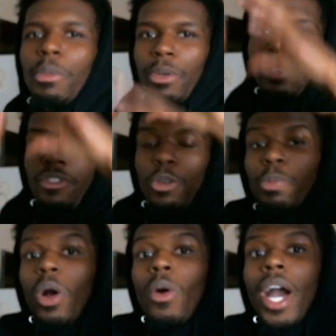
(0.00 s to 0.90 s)
But if you
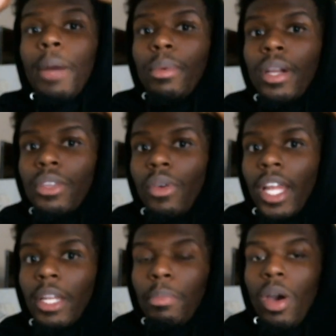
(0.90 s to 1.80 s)
pro hop, bro, you
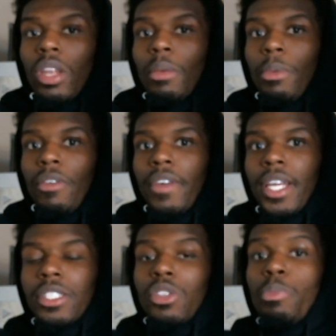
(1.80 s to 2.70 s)
got the ball in both
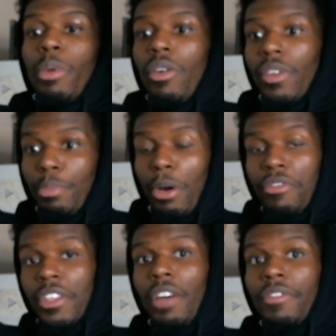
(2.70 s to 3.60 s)
hands and you both
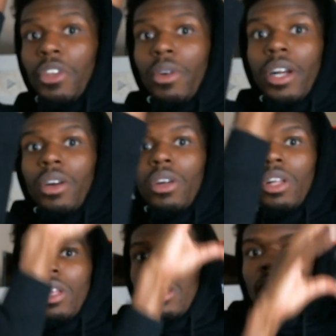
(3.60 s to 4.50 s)
feet off the ground,
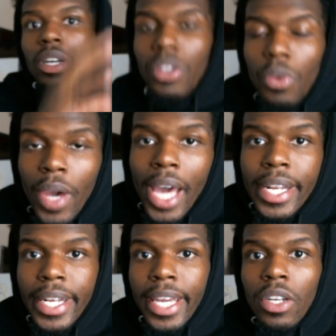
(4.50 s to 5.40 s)
you gotta
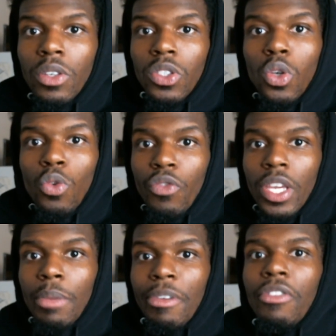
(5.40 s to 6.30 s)
land on 2
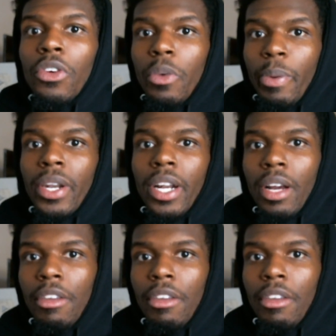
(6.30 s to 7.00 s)
feet before you put it up.